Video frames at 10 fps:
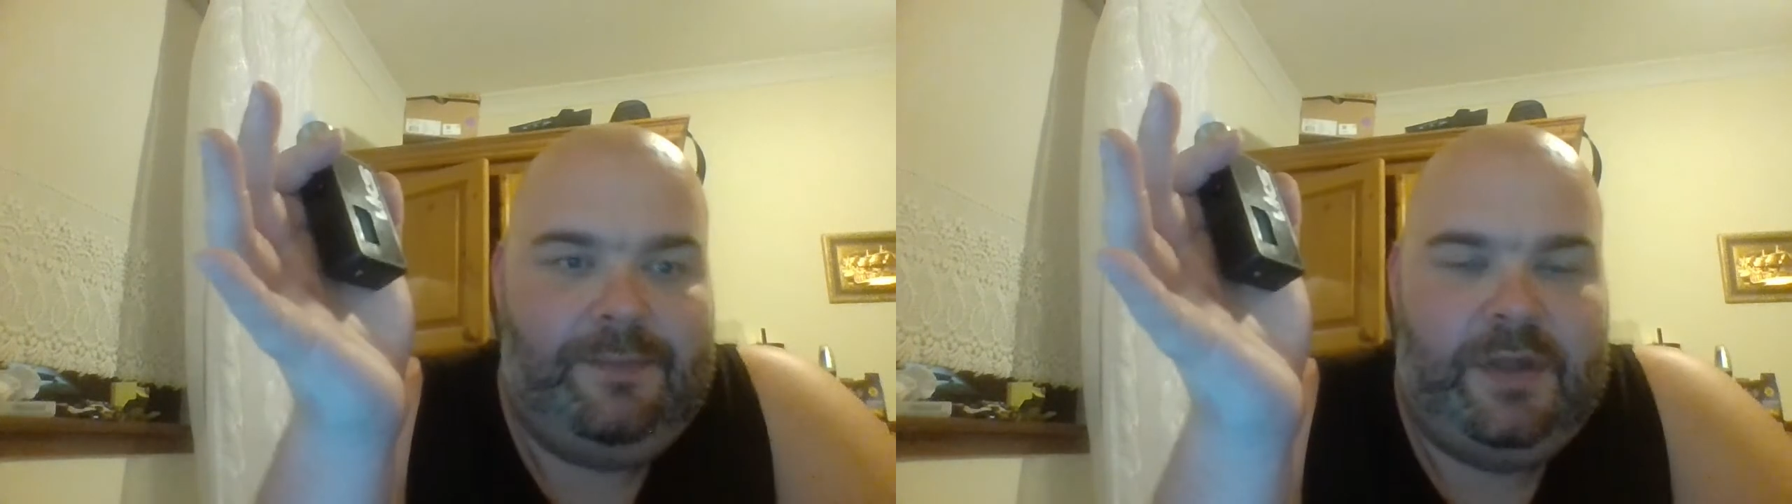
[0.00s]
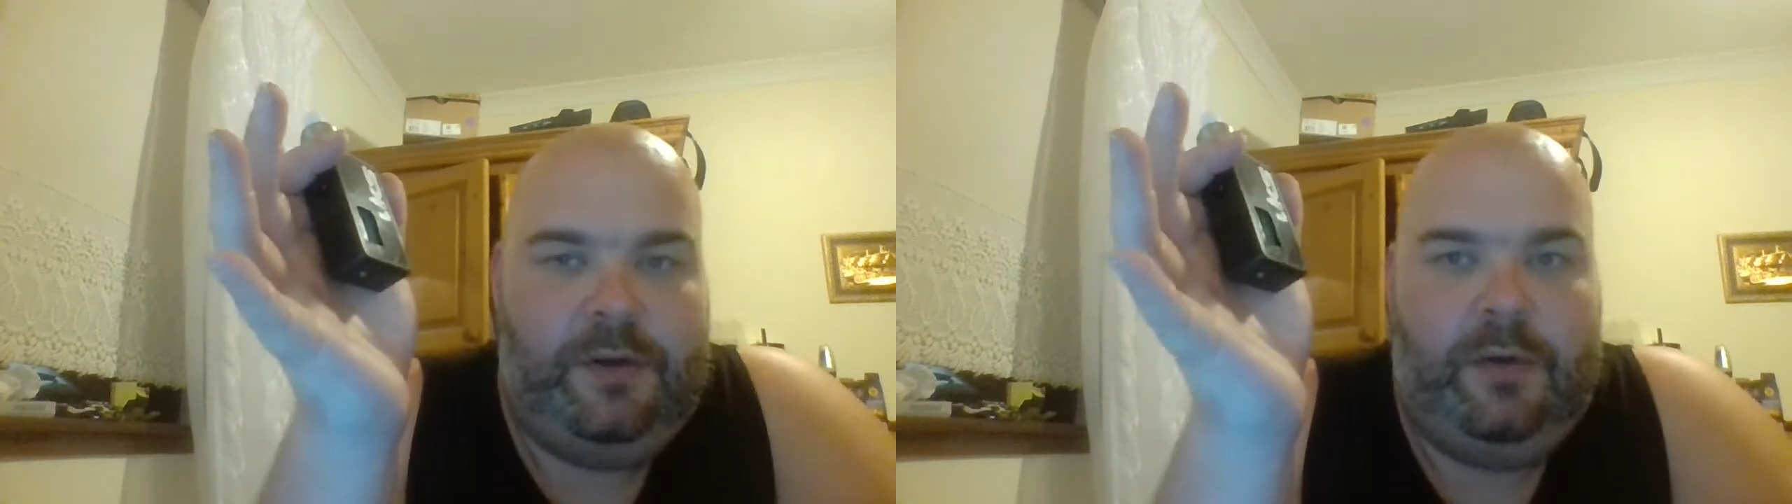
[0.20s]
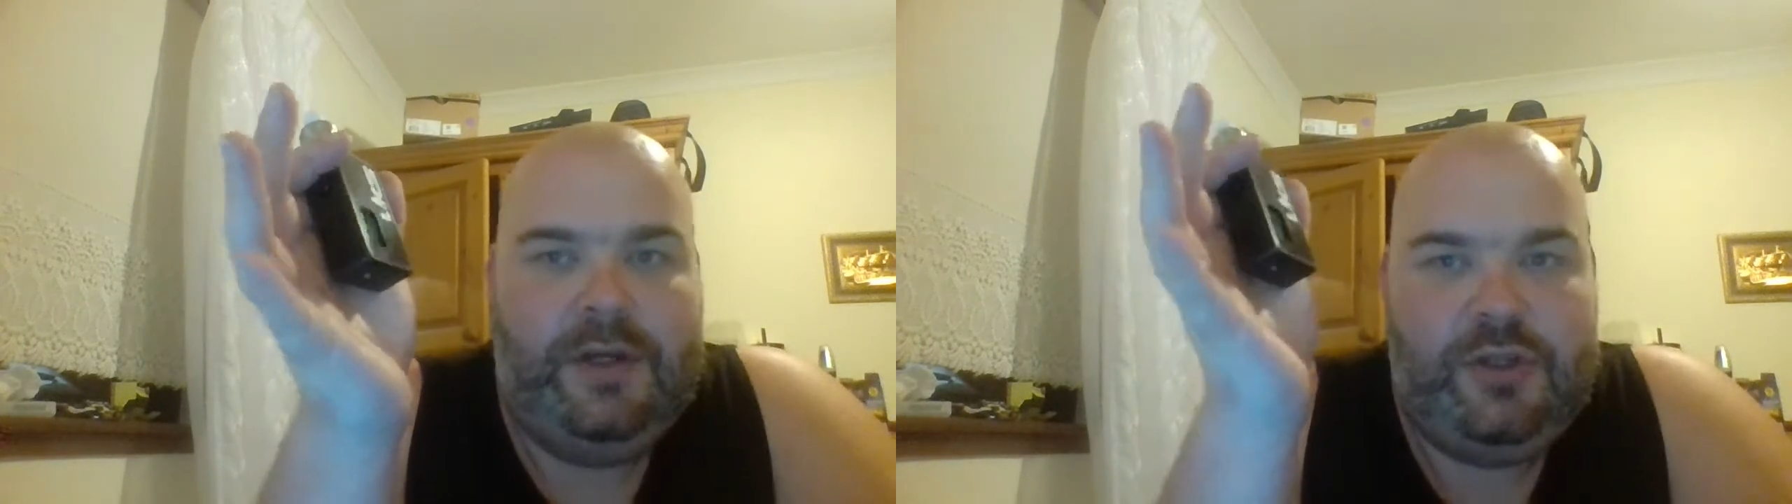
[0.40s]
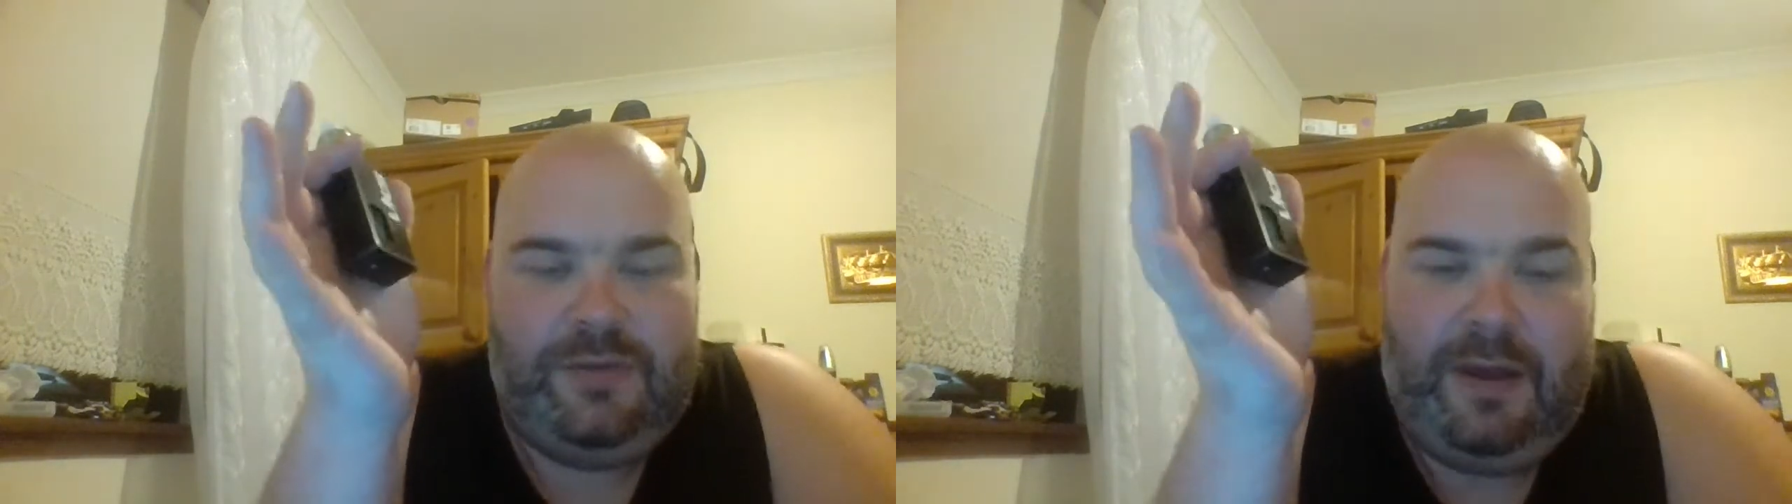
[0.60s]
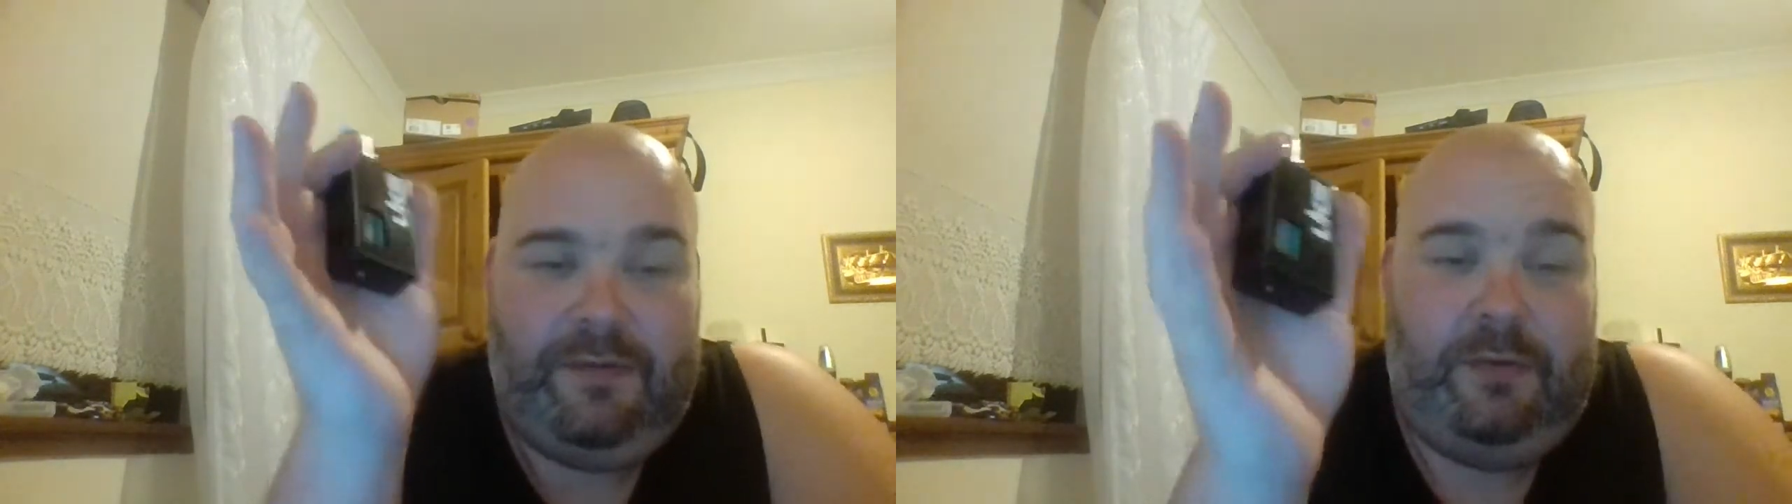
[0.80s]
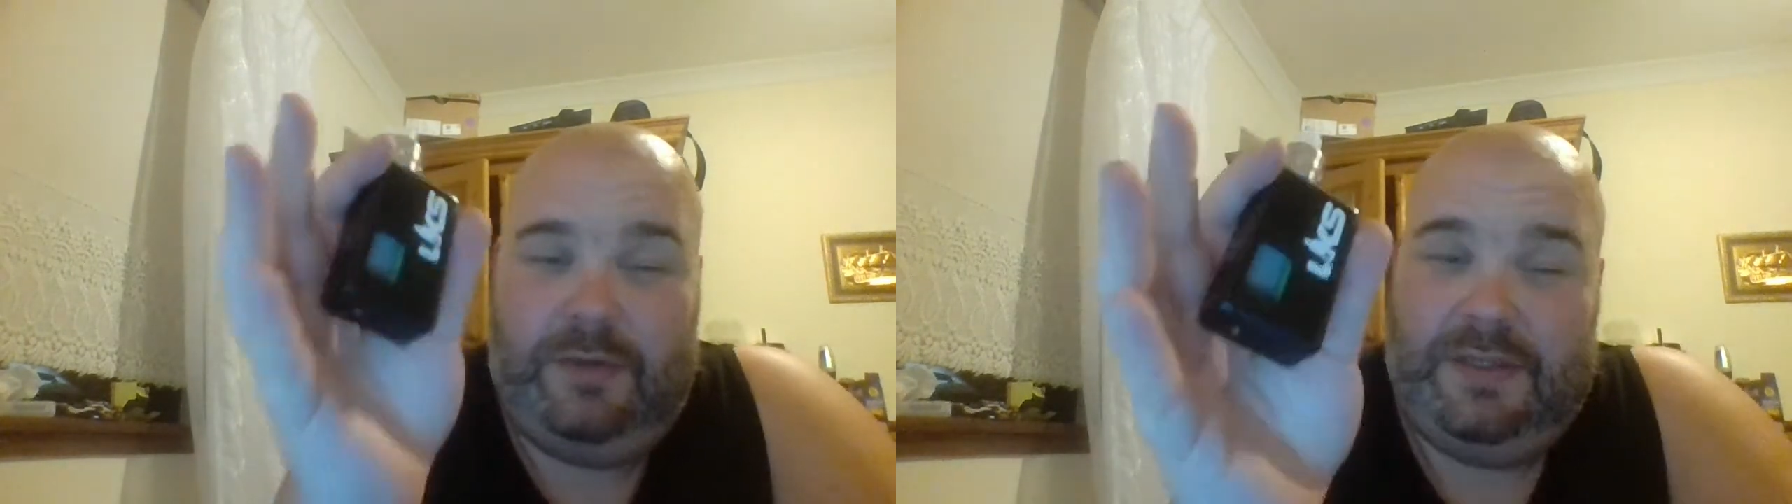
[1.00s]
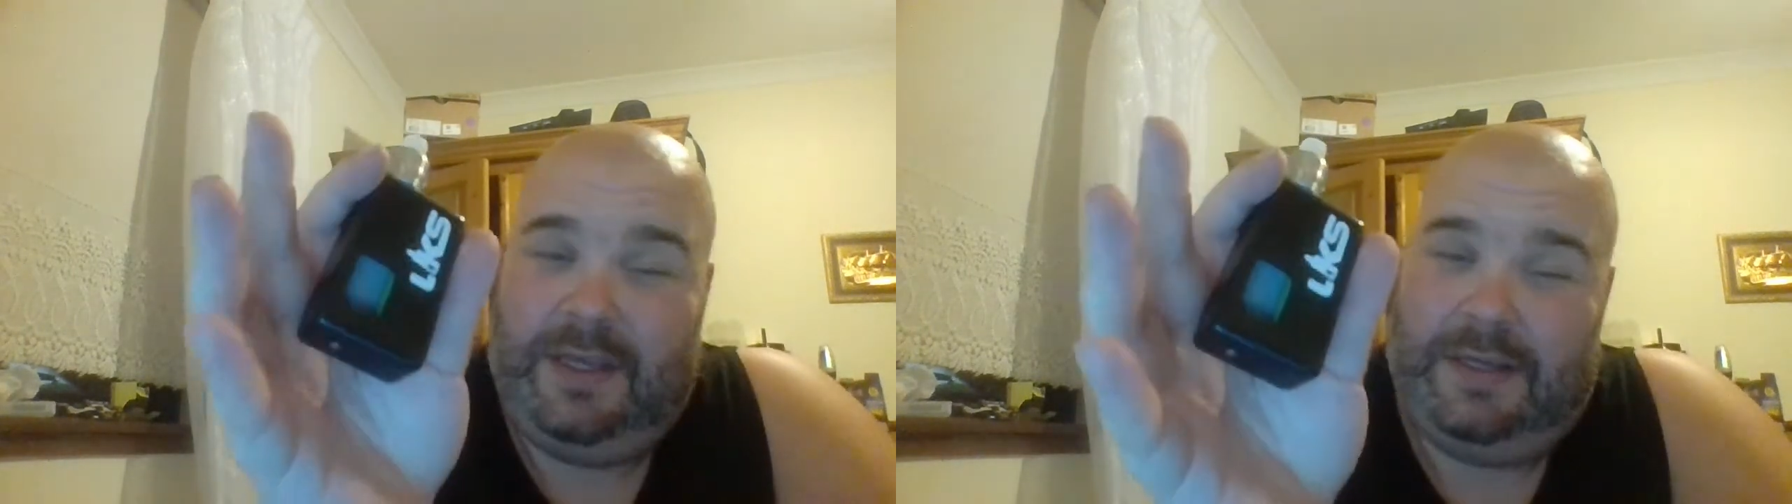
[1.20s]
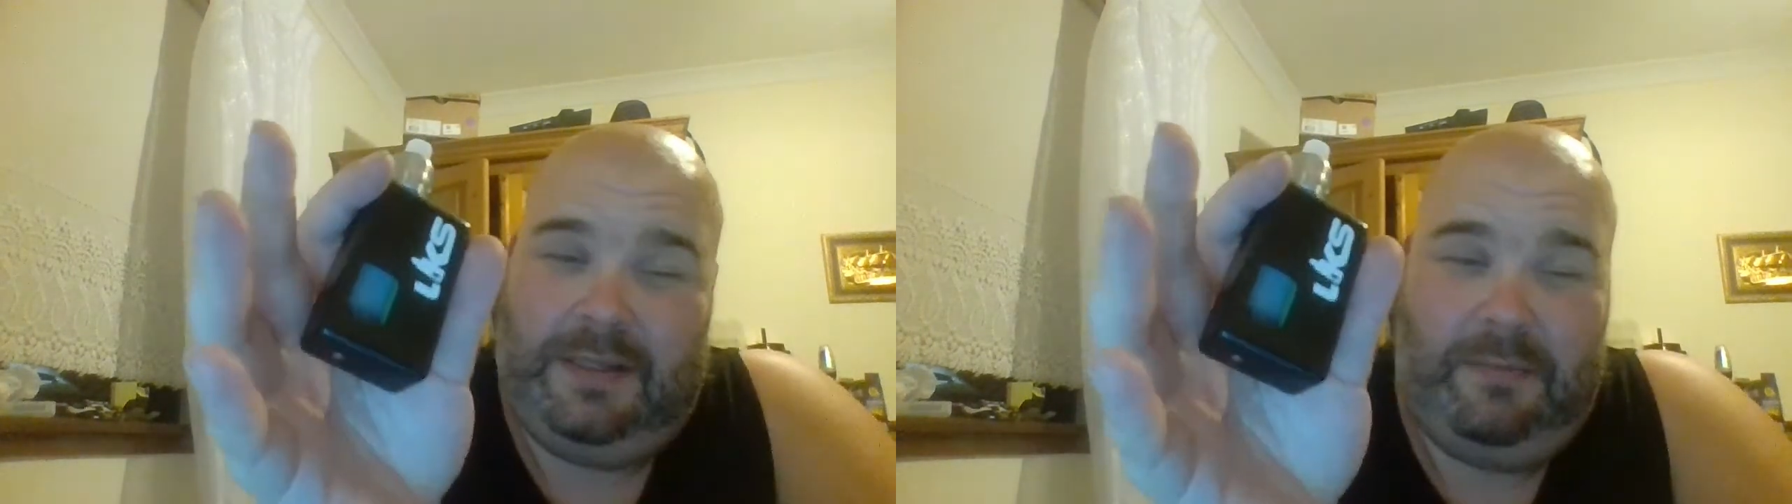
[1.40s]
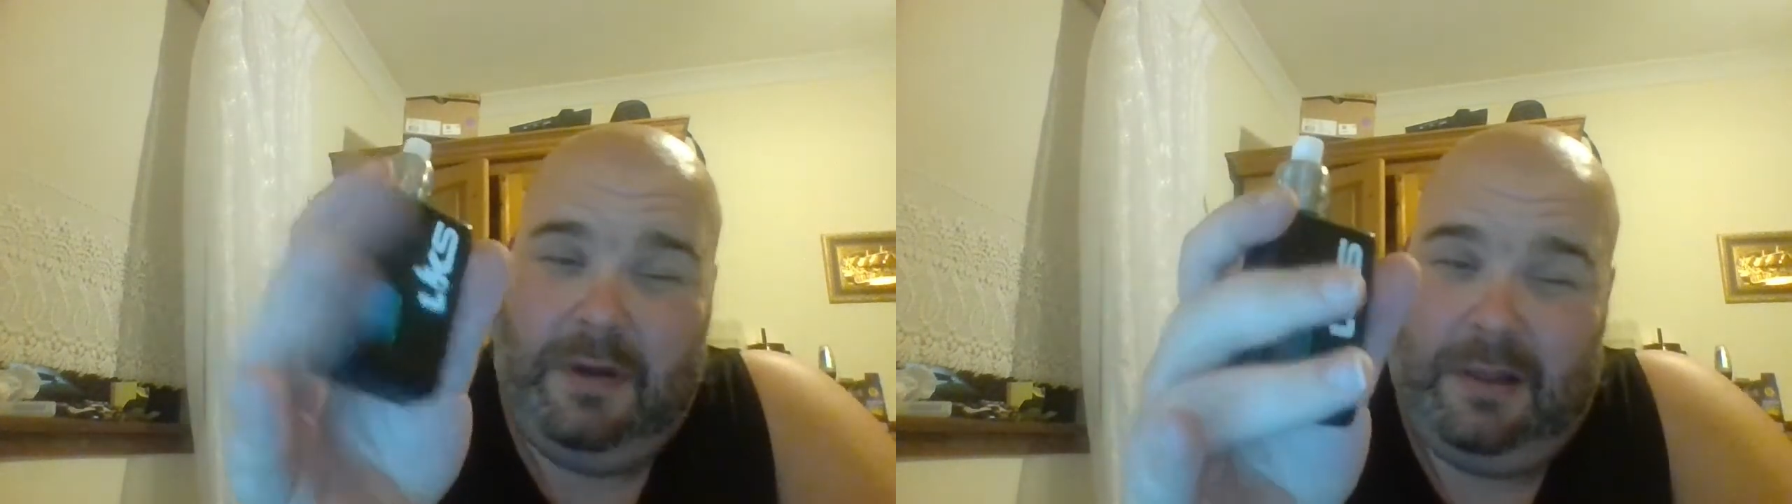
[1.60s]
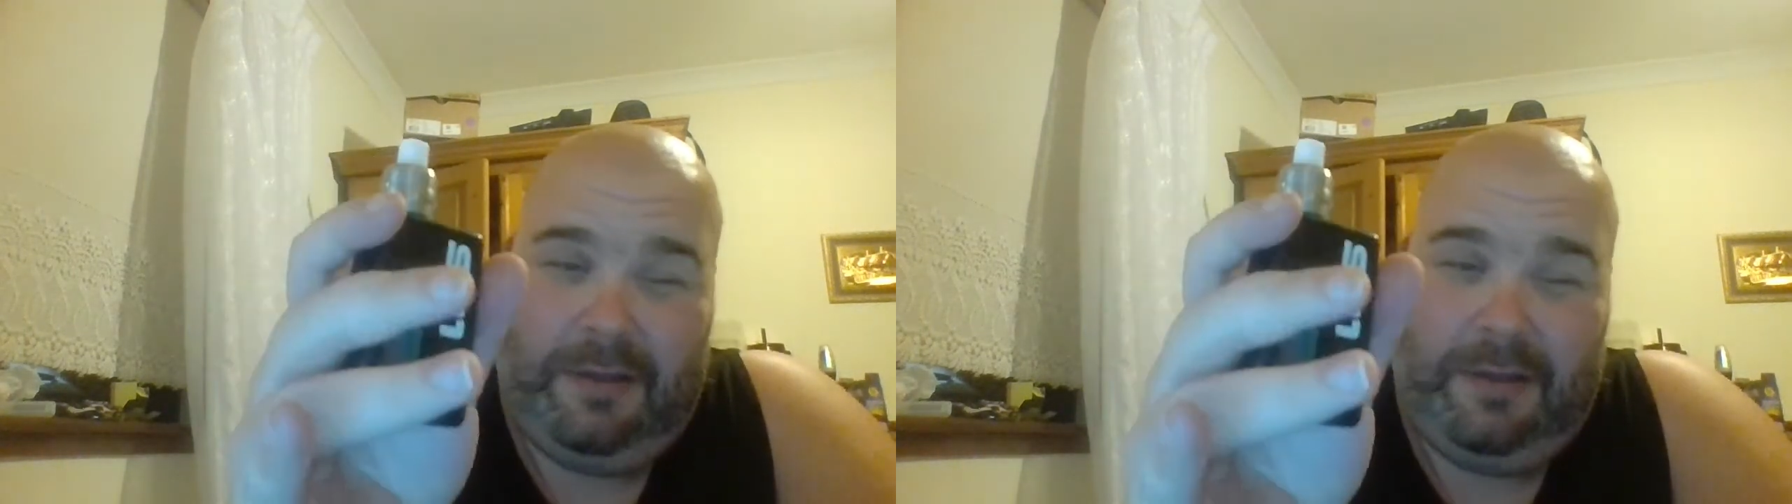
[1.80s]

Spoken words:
If it was 60mm,